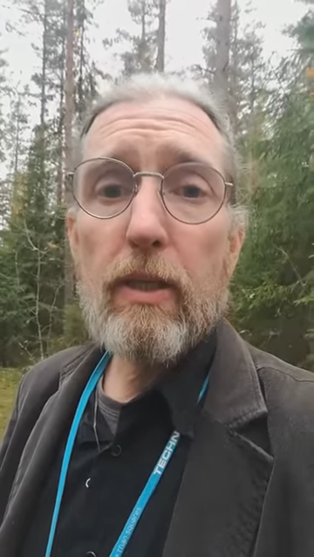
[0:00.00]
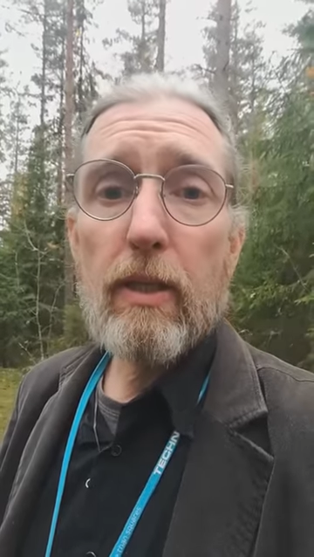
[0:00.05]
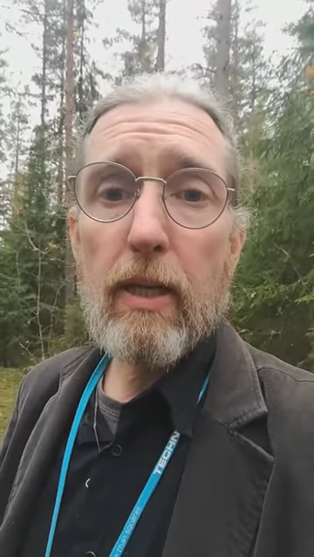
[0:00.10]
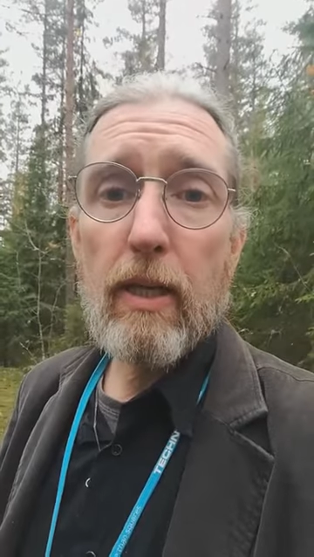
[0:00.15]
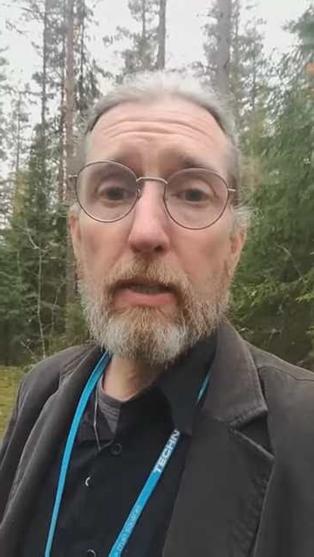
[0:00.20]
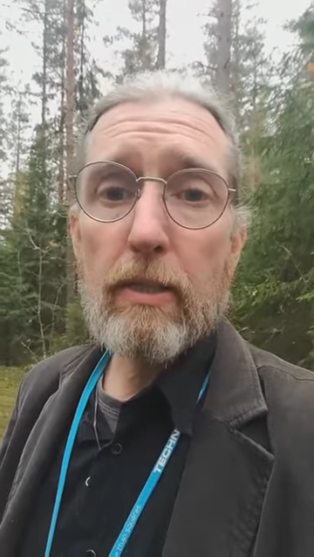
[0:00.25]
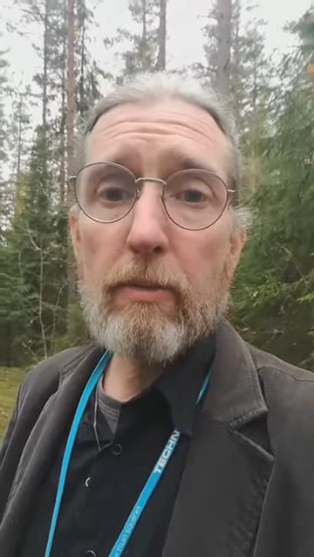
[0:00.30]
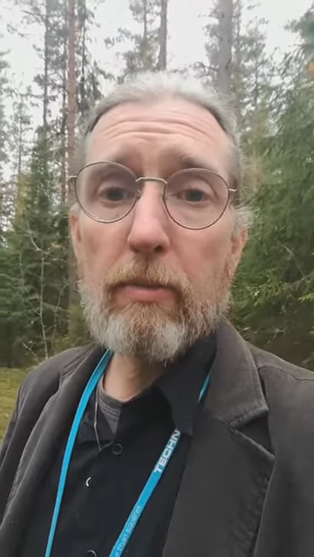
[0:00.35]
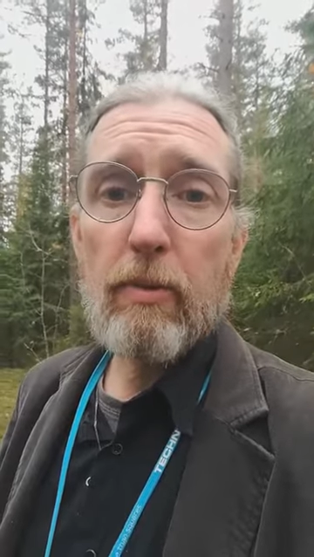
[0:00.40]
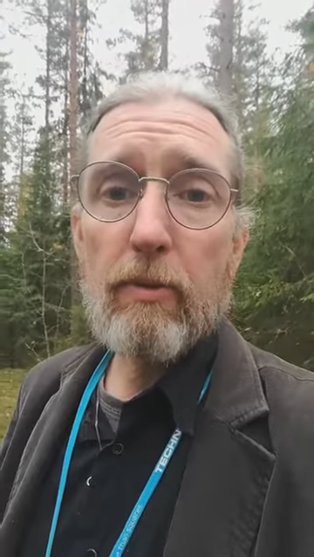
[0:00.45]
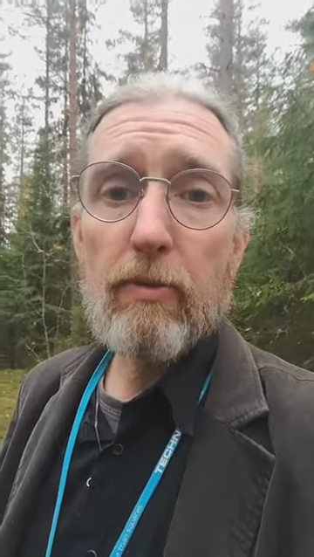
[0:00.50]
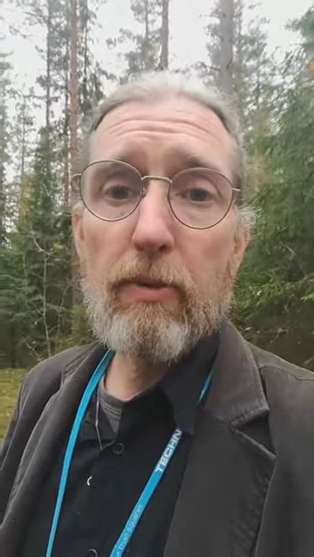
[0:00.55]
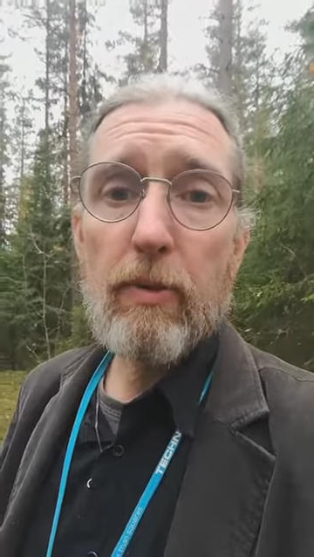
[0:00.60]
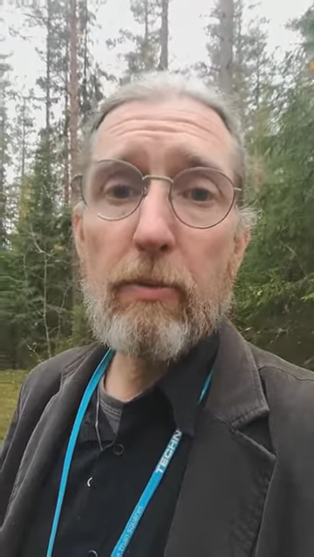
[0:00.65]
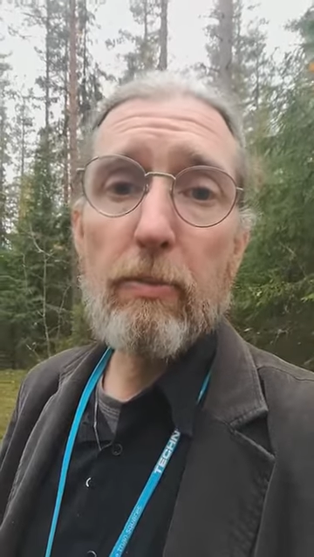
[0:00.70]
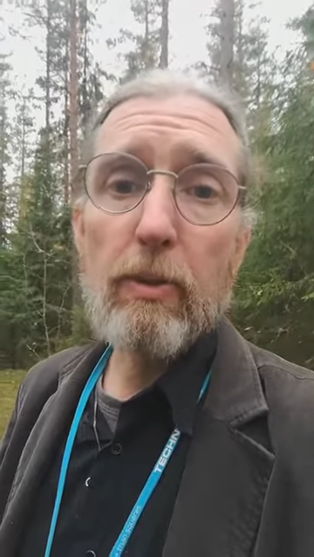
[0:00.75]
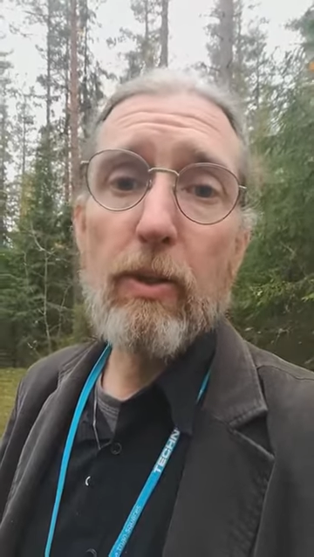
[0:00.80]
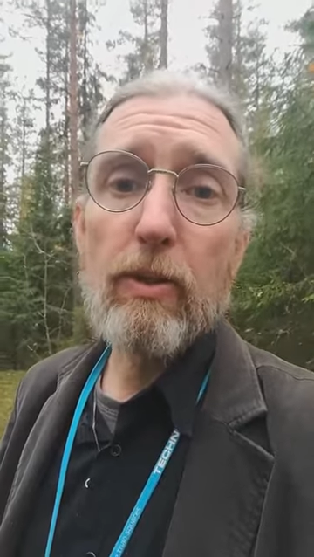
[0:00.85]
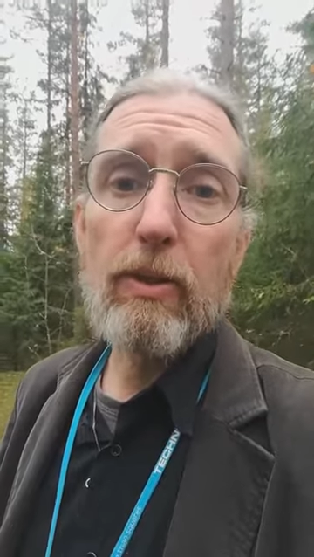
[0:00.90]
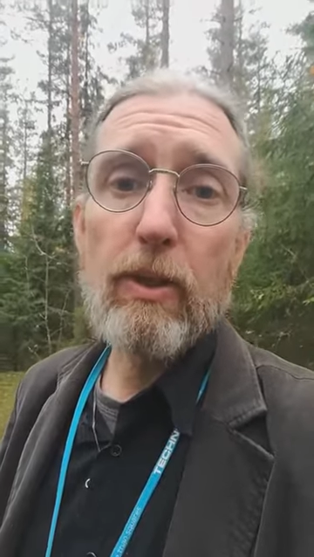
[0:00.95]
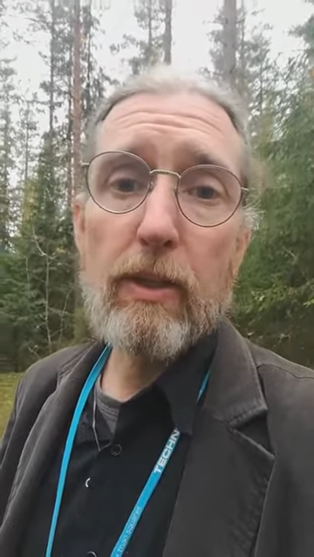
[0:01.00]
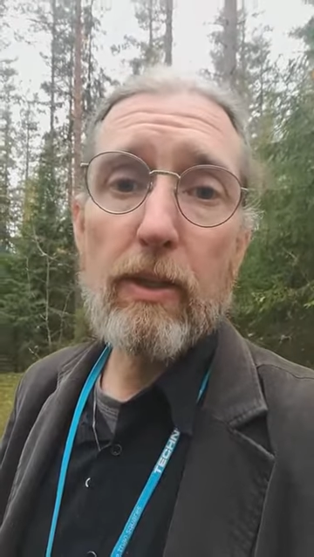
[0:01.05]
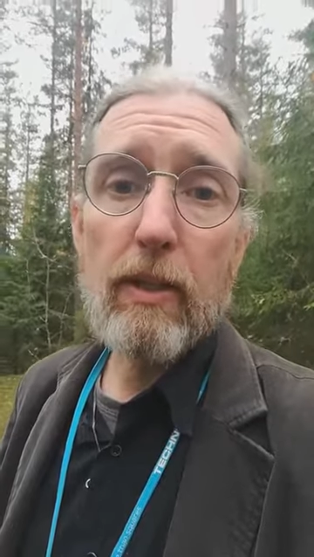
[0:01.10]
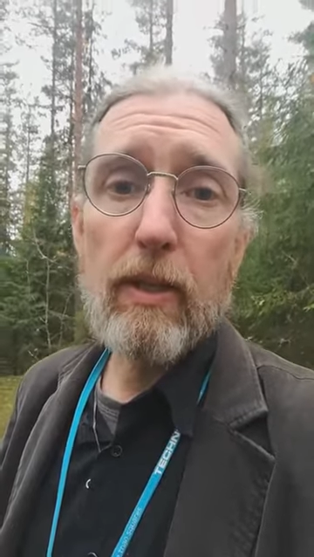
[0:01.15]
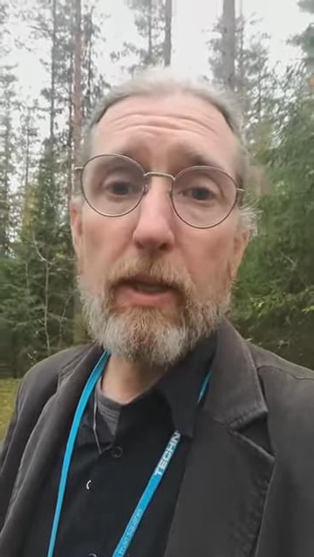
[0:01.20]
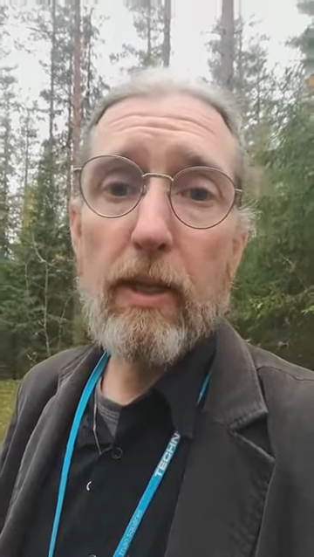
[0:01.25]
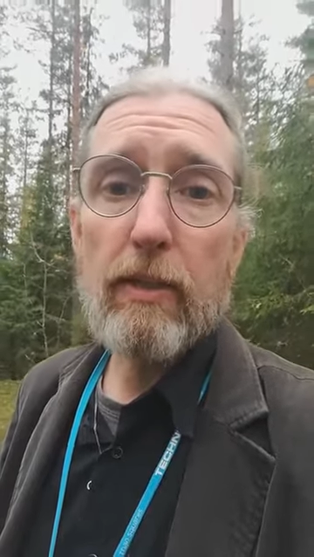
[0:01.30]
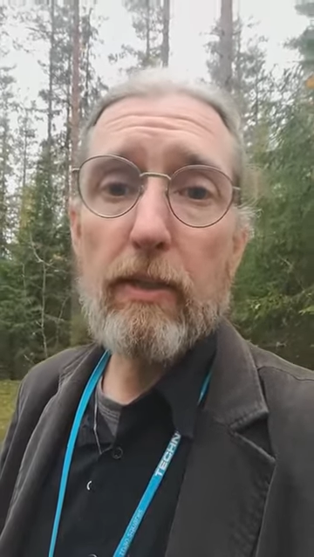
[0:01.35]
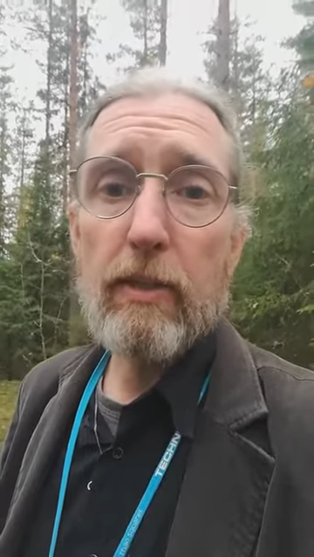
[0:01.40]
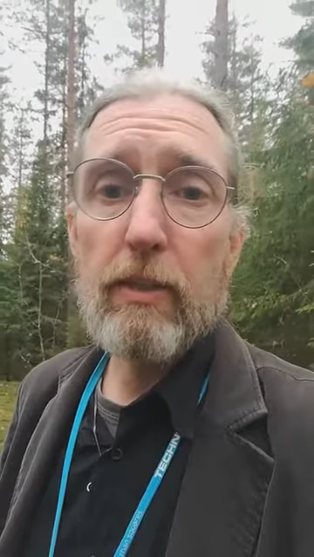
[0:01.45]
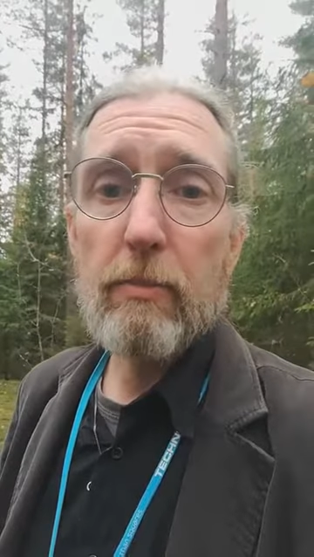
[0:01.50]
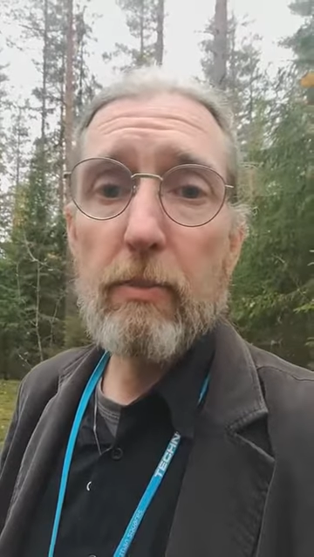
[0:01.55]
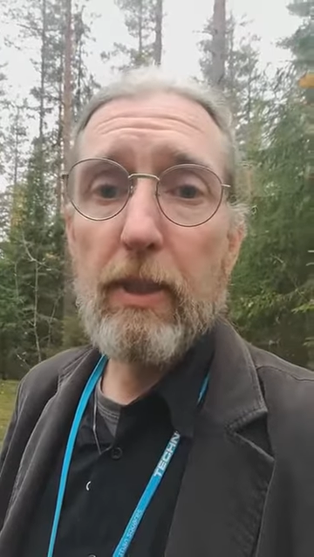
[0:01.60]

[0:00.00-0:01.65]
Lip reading: announcement for the project that I just